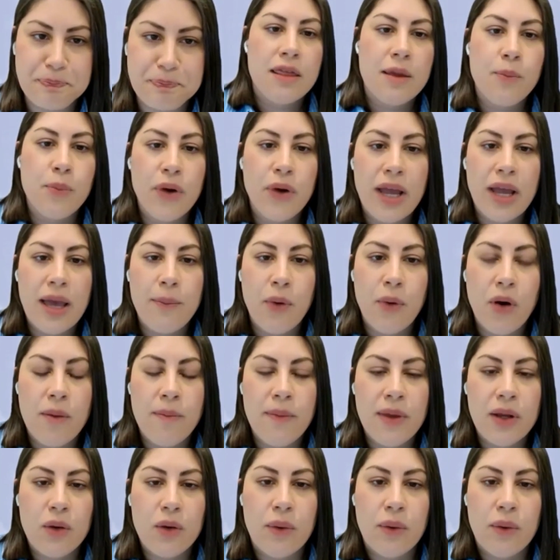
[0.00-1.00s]
The
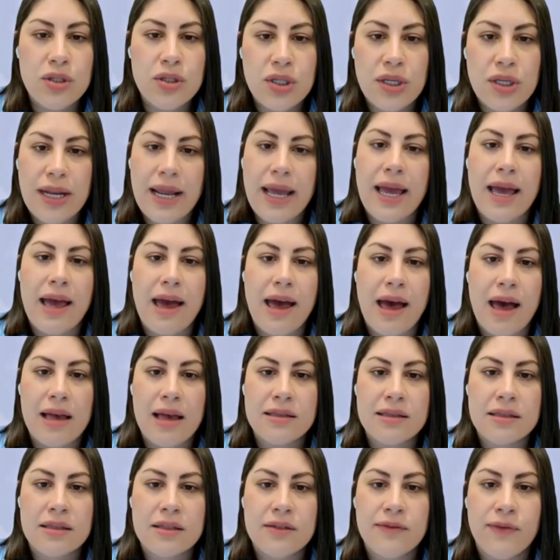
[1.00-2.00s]
pre-appointment questionnaire
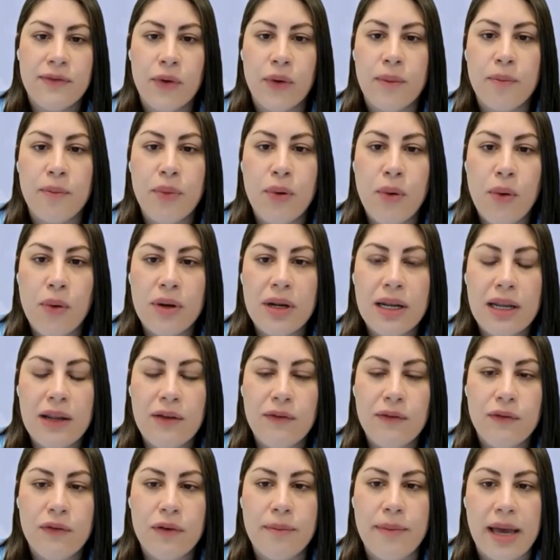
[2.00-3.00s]
asks for important
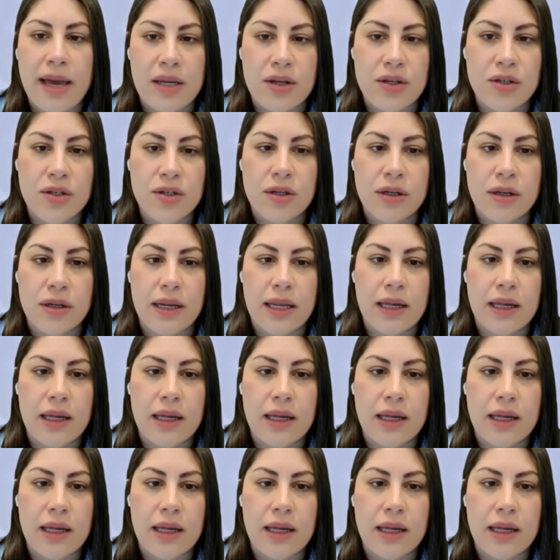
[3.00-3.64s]
information,